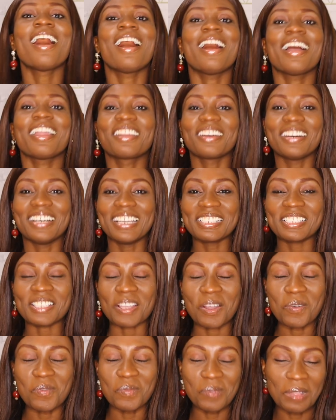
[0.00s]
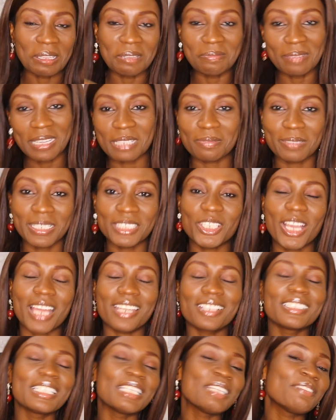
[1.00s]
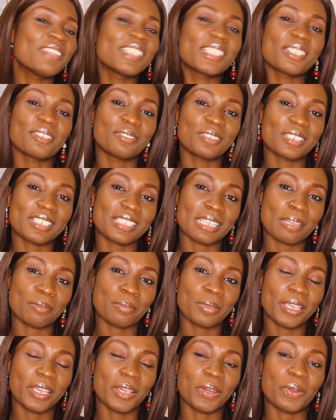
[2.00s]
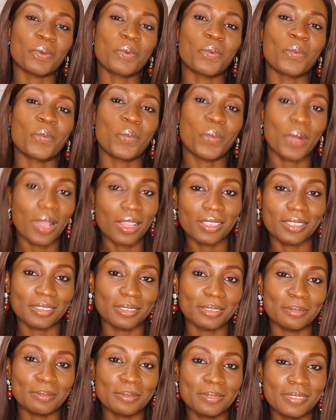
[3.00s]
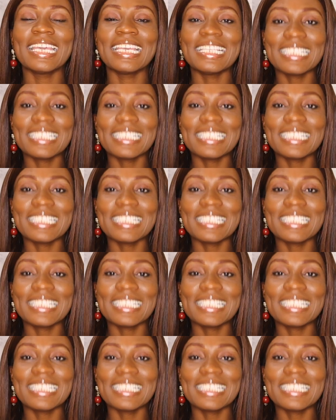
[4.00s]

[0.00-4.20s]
Hi guys, welcome back to my channel. If it's your first time here, welcome.